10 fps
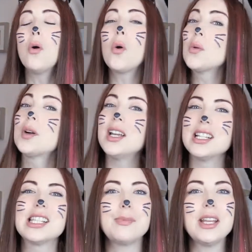or we're in
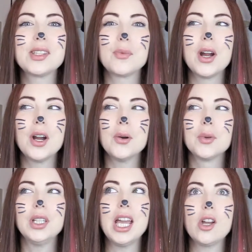a space where
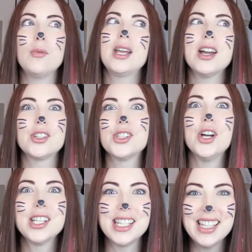we're like, oh my gosh, it's
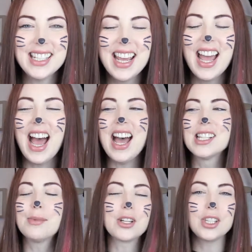haunted,
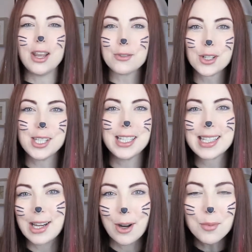especially after seeing a
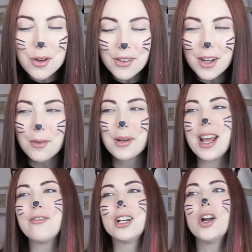scary movie or
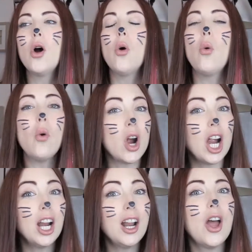whatever,
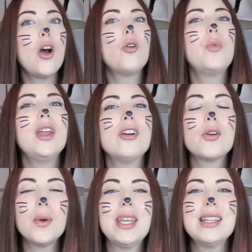or we are
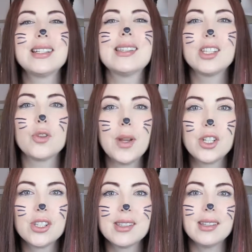going into
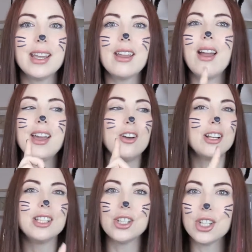situations like an
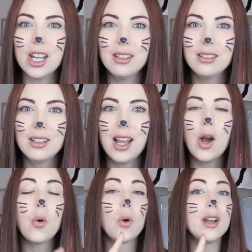audition
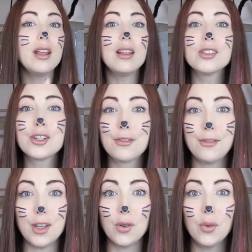or an
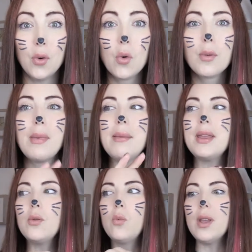interview, or
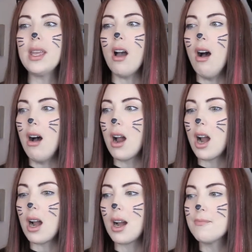maybe we
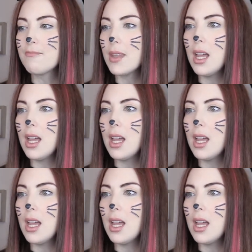are,